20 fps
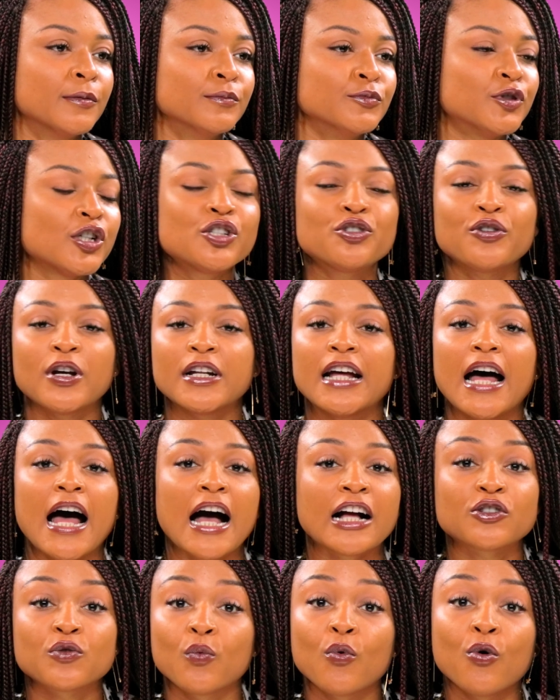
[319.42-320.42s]
just trying to
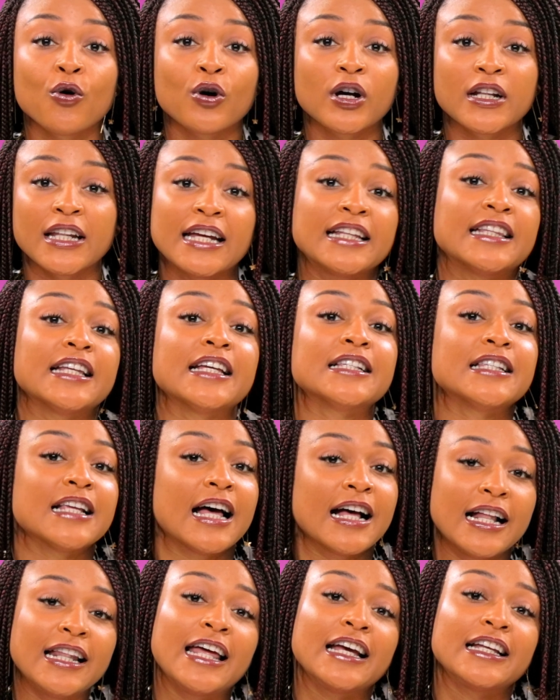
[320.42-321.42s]
act woke, like
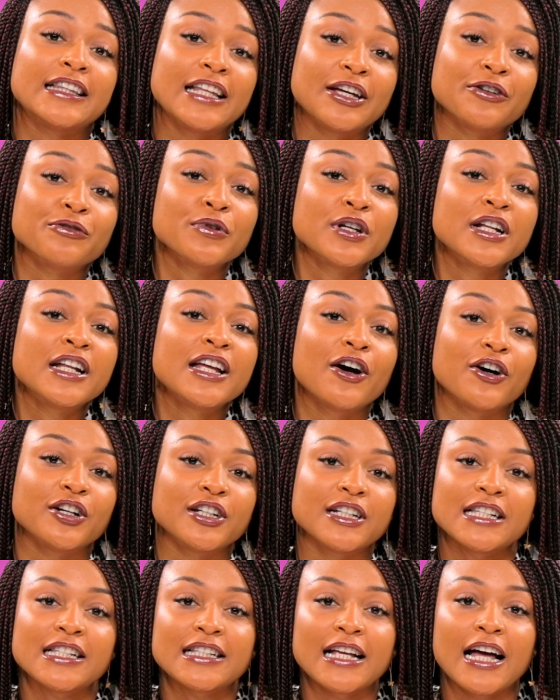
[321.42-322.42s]
they really
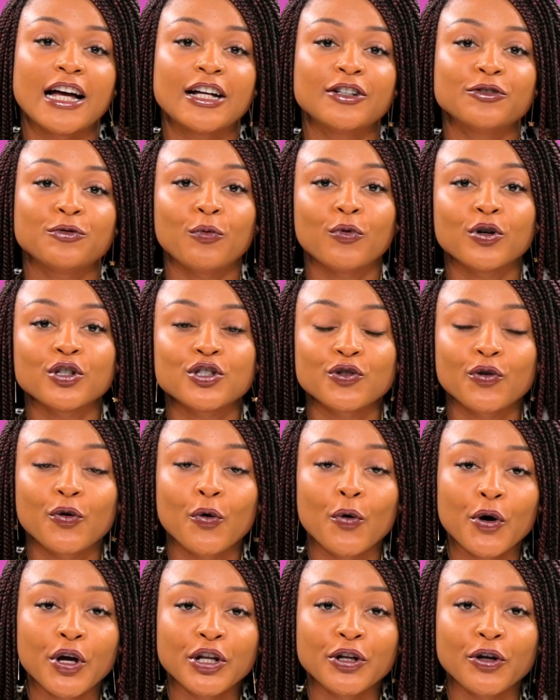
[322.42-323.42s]
understand what's
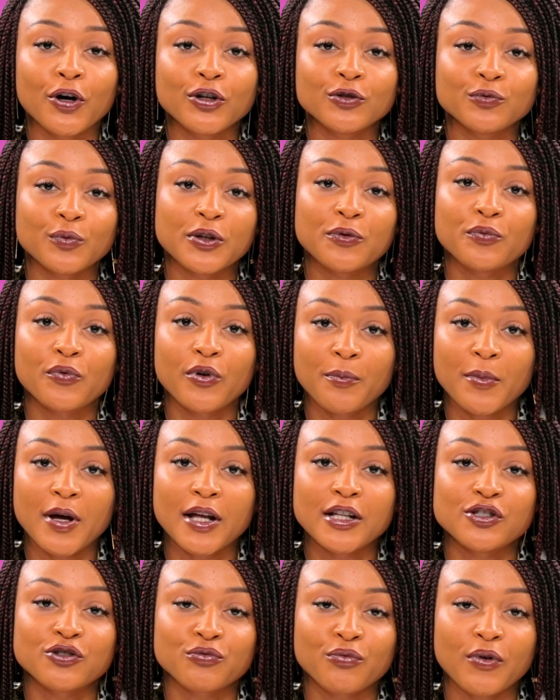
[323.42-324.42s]
going on with
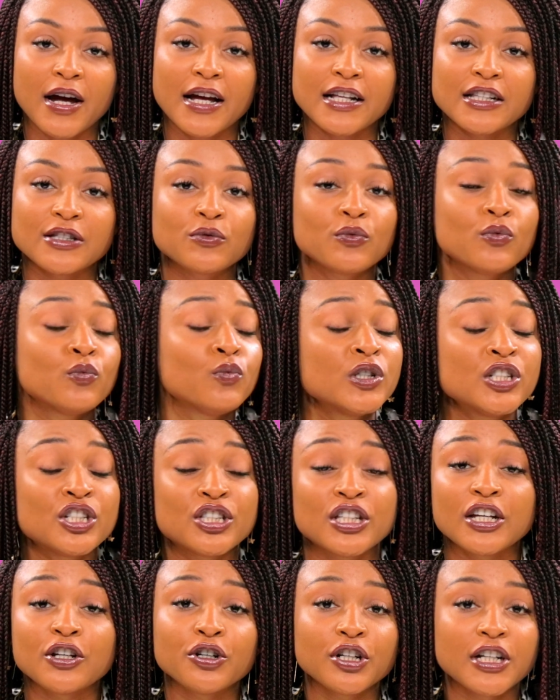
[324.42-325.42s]
women's rights, which
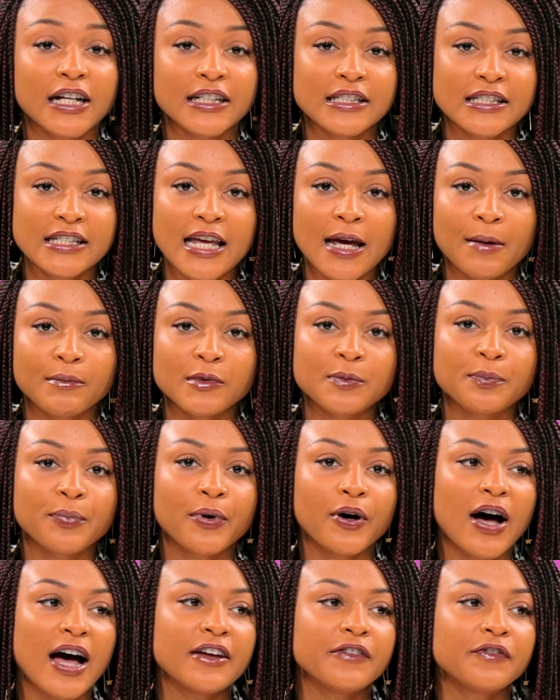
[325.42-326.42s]
is a good attempt.
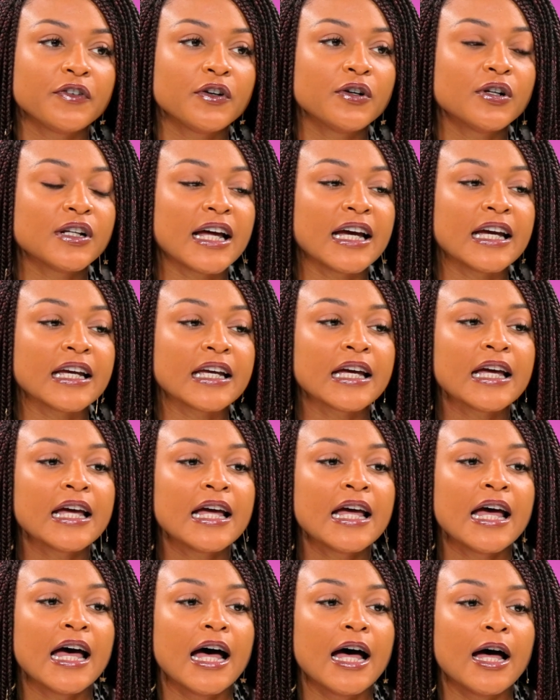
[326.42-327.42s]
But I feel like
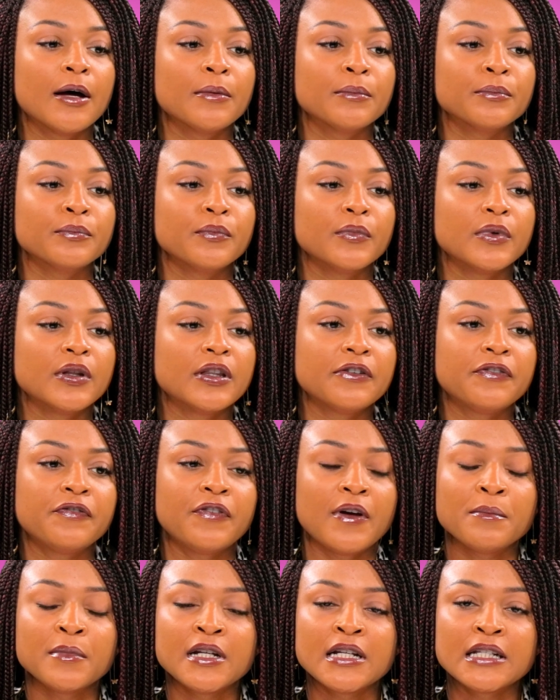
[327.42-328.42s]
the
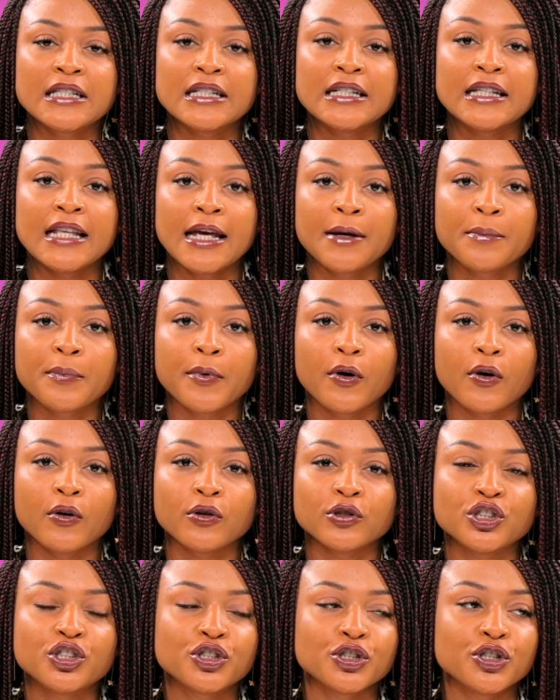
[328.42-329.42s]
feminist
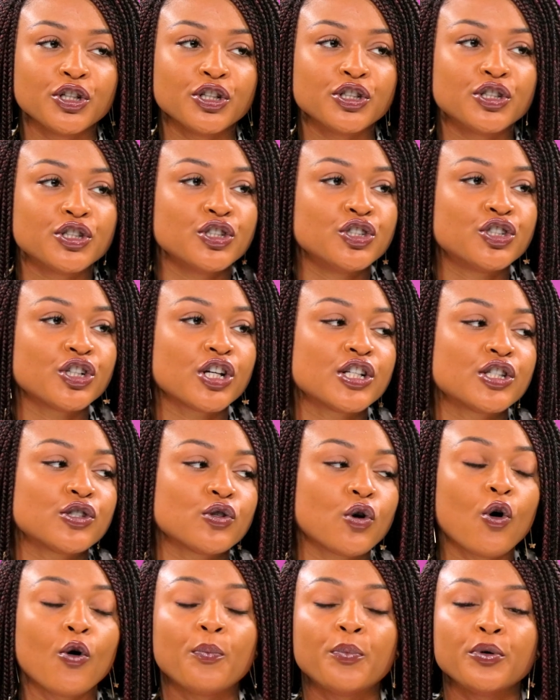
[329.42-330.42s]
label should
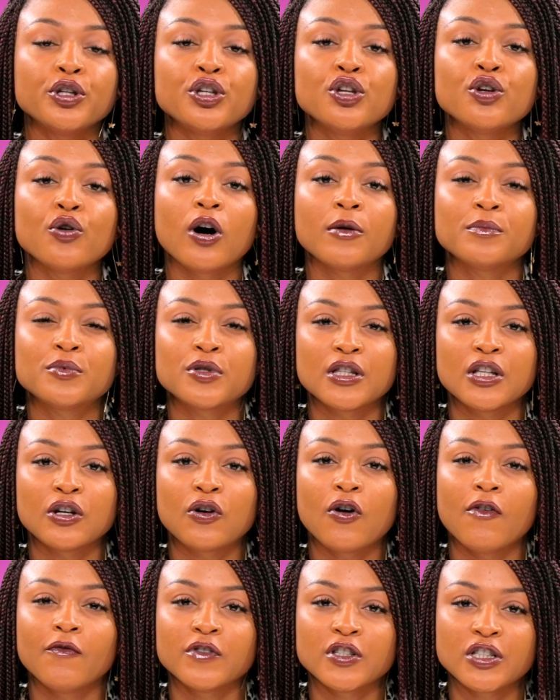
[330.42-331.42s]
just open you up to the
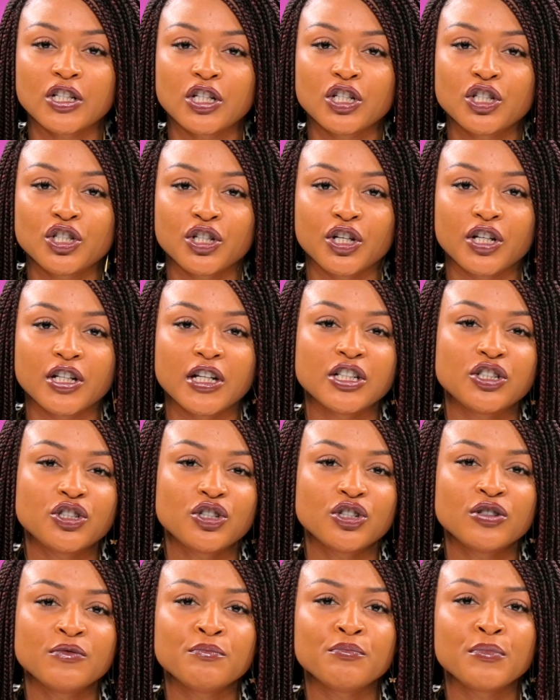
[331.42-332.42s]
conversation. It
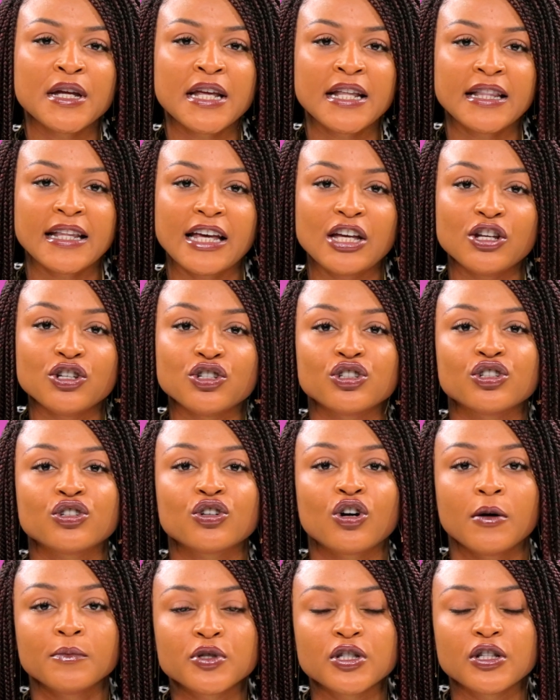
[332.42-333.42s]
shouldn't mean that you should
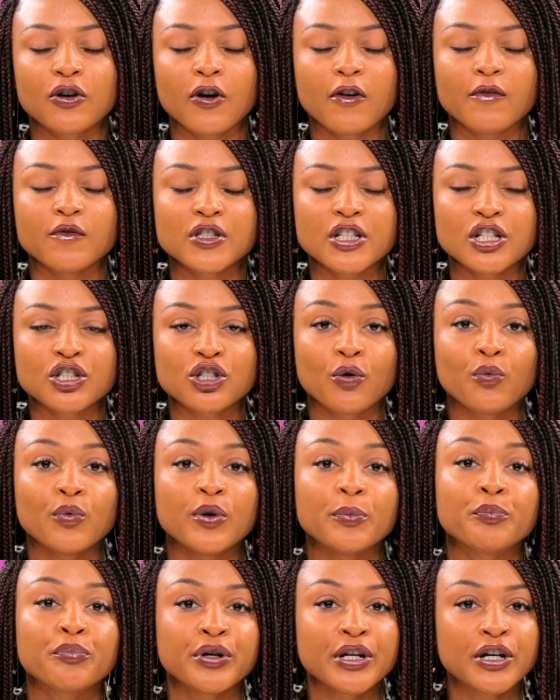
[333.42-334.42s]
come to the conversation
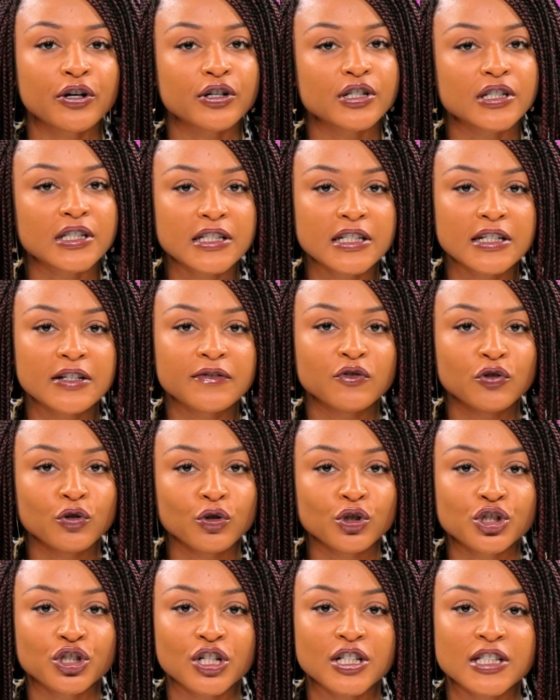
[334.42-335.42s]
with preconceived
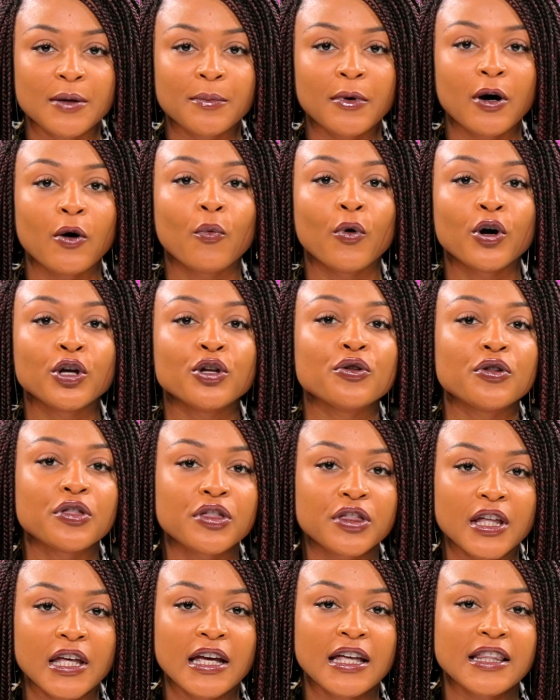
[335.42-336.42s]
notions about what you
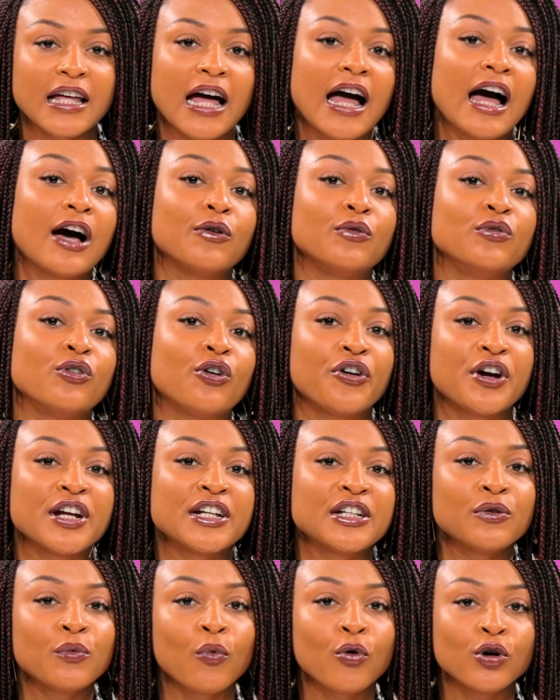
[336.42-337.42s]
think that I would
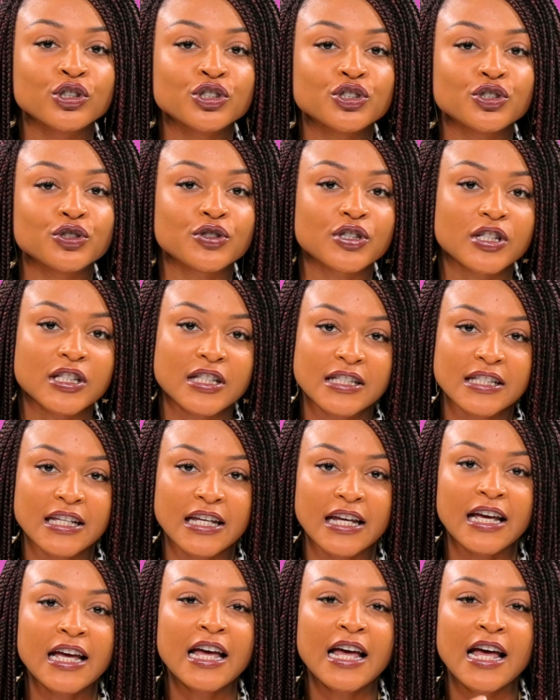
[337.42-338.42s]
already want you to
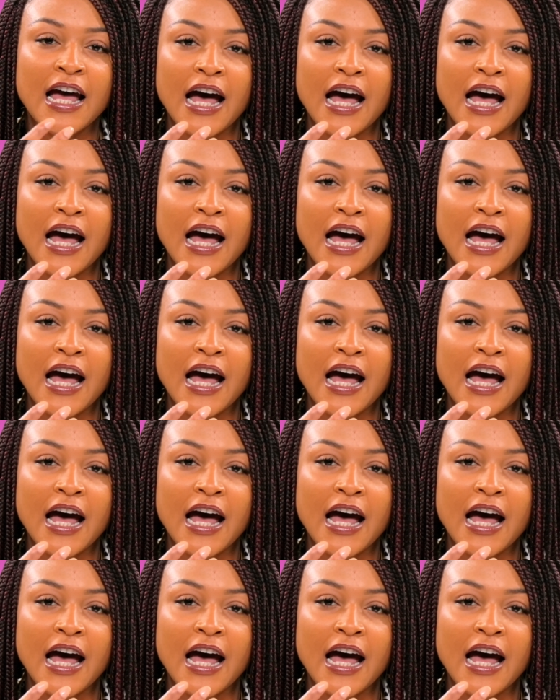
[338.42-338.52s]
say.